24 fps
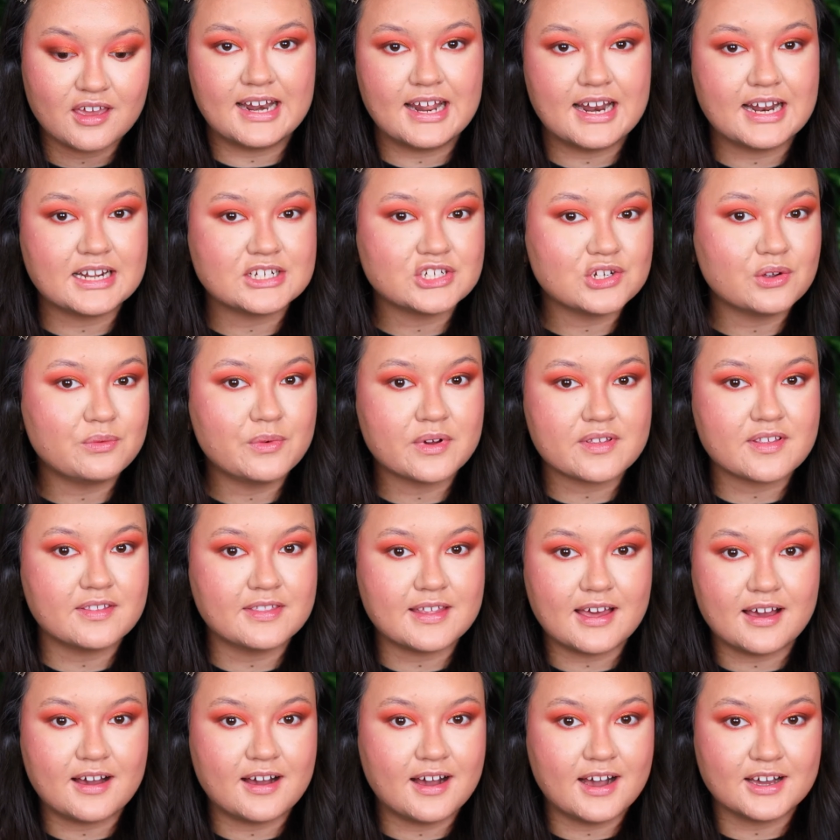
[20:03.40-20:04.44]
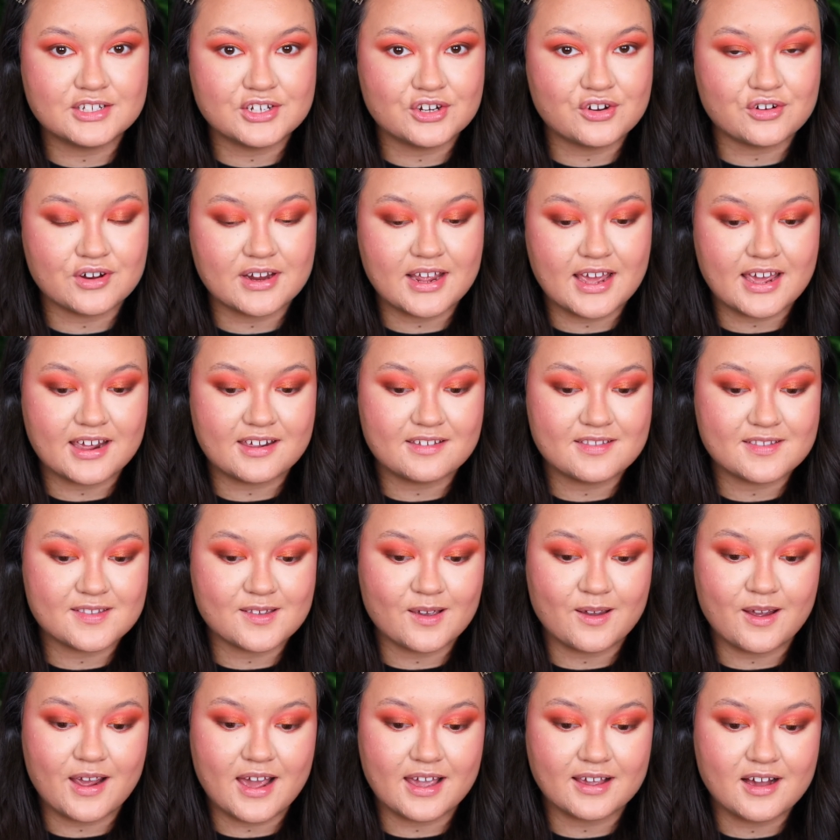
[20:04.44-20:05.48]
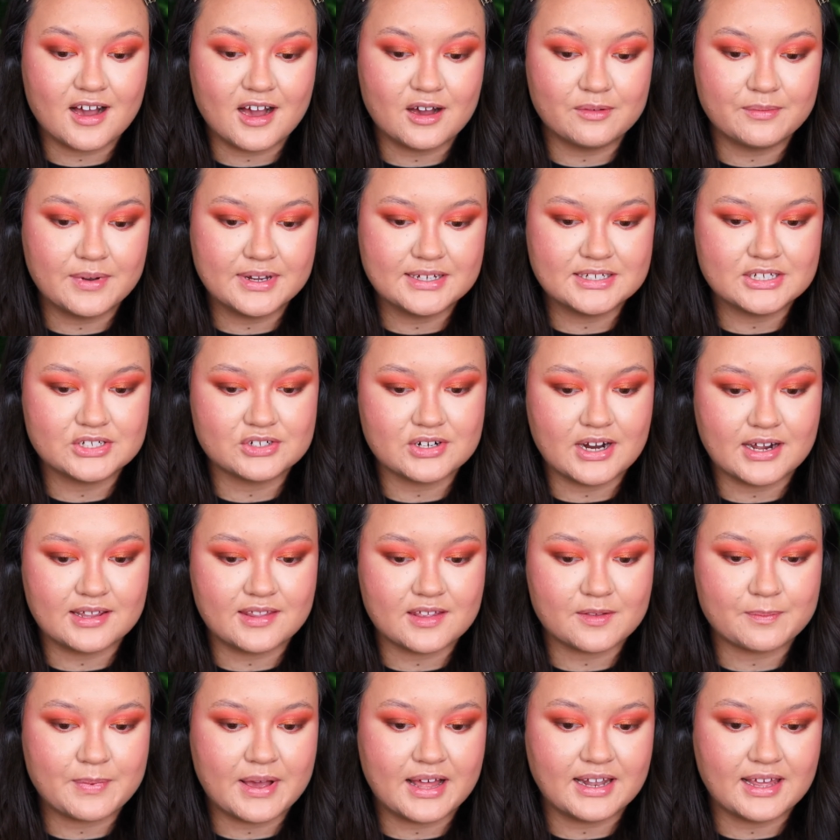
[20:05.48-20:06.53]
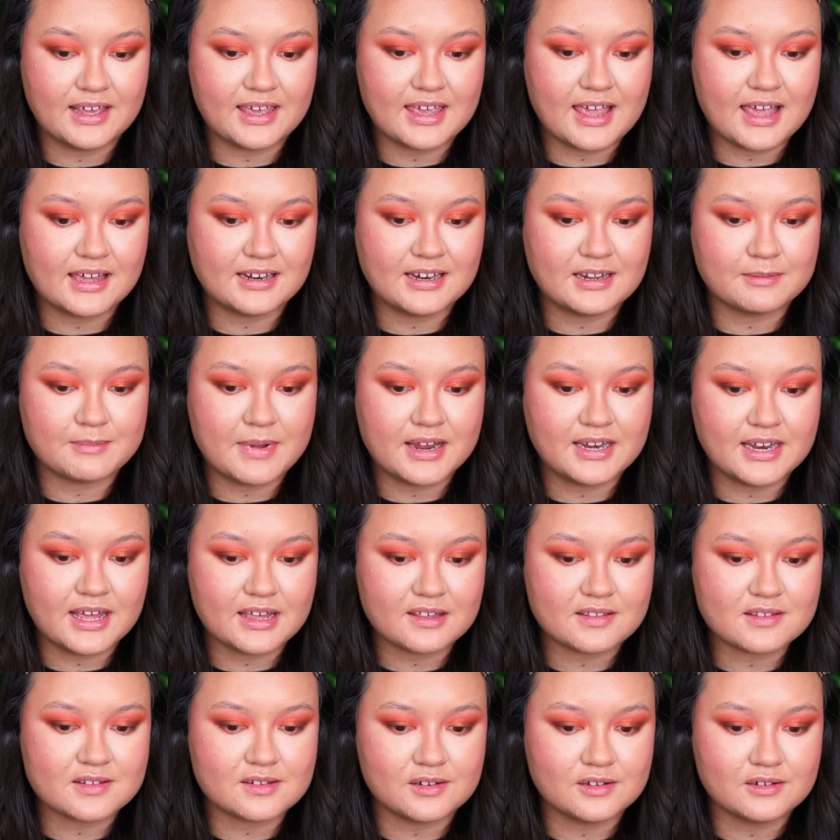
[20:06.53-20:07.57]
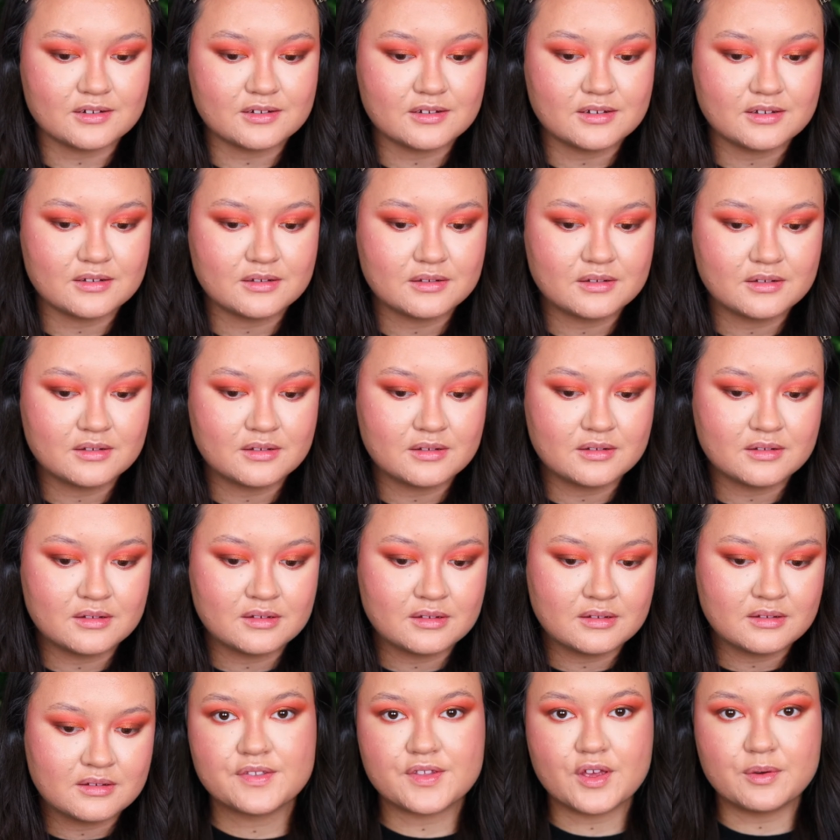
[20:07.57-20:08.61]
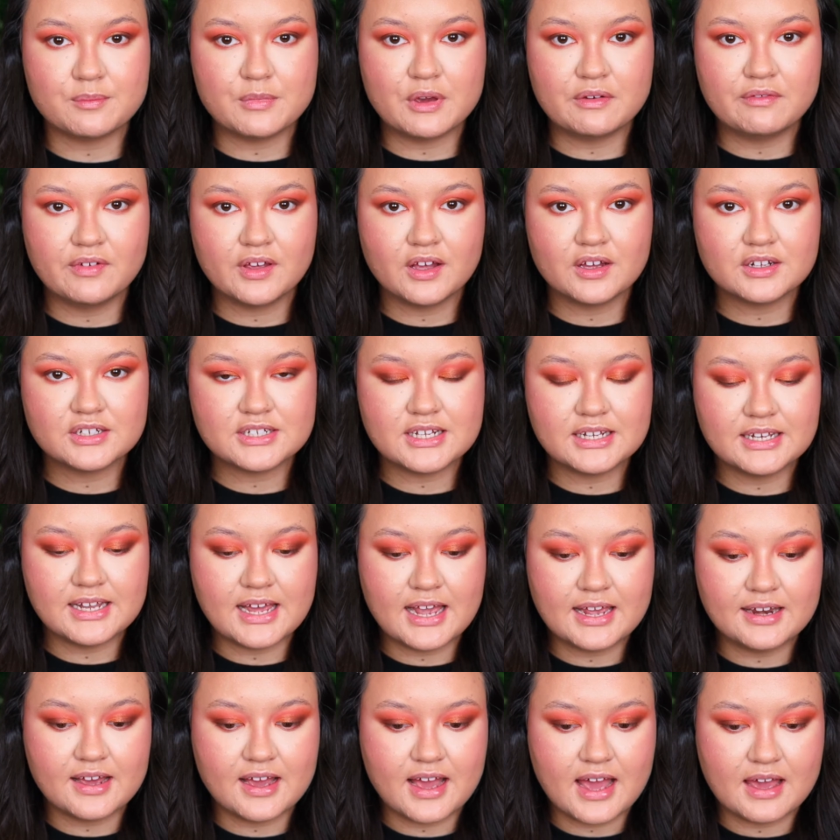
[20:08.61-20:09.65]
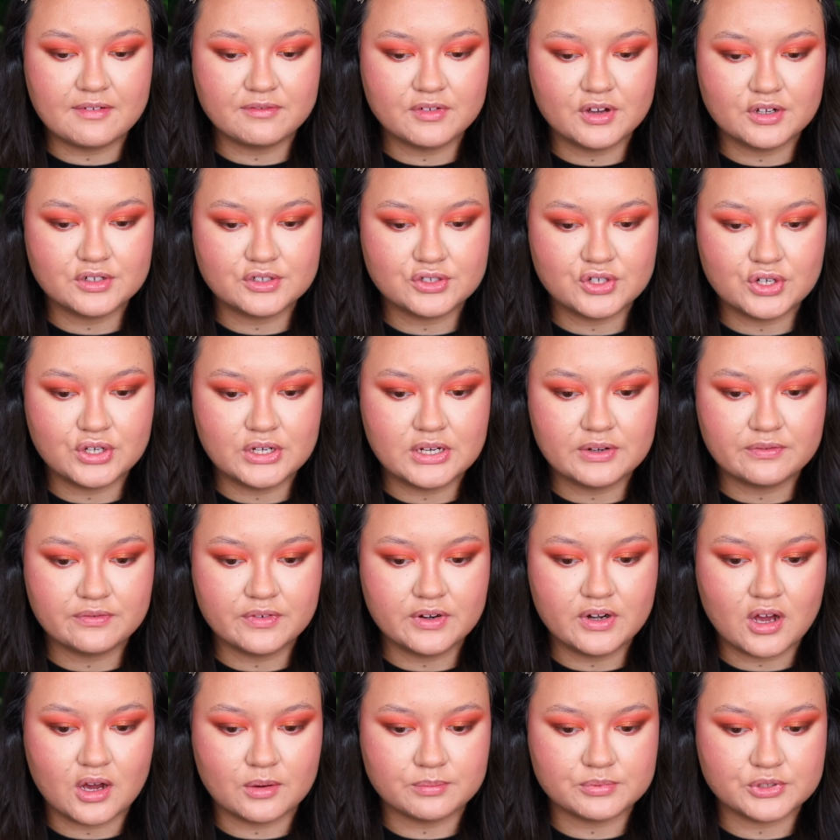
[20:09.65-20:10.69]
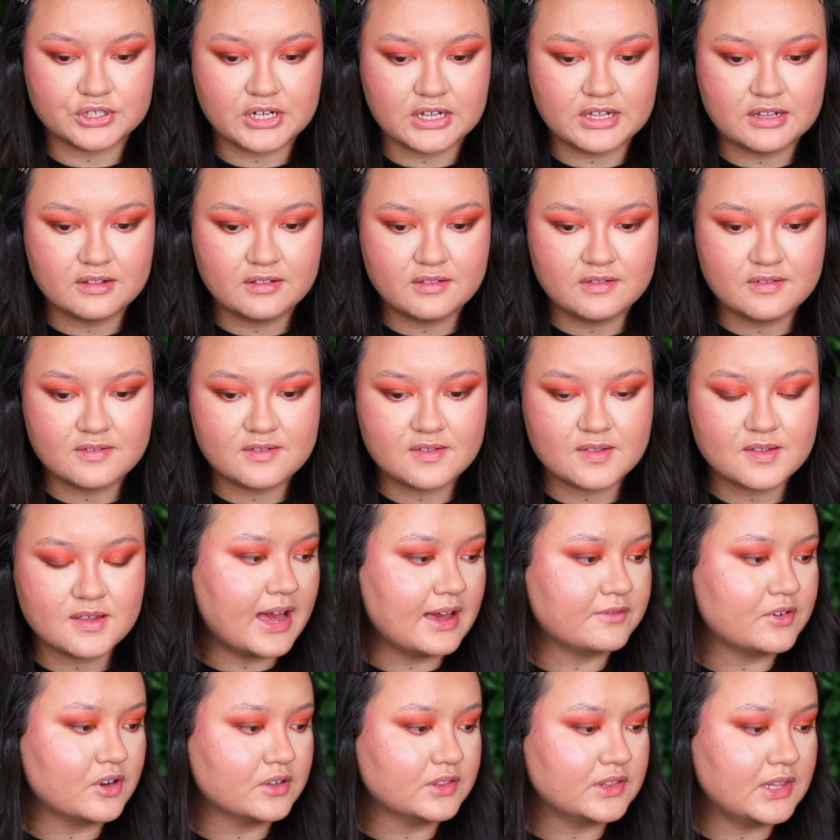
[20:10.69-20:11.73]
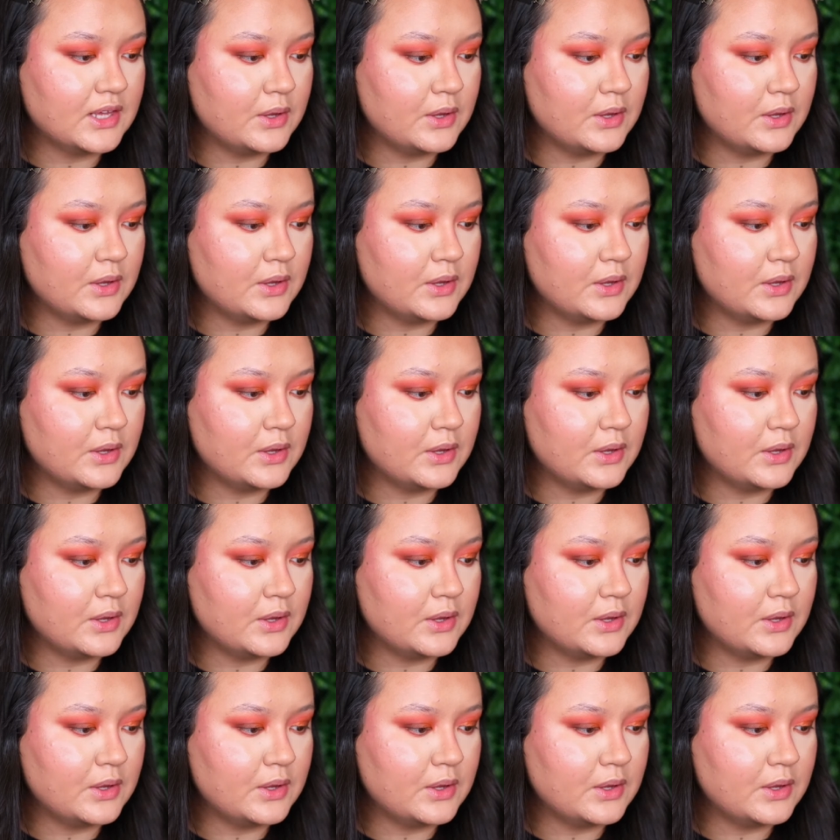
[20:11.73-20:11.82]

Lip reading: and it actually wasn't that hard to create. So I can't wait to try this palette again in my next look. So moving on to liner, I've got two different options. I've got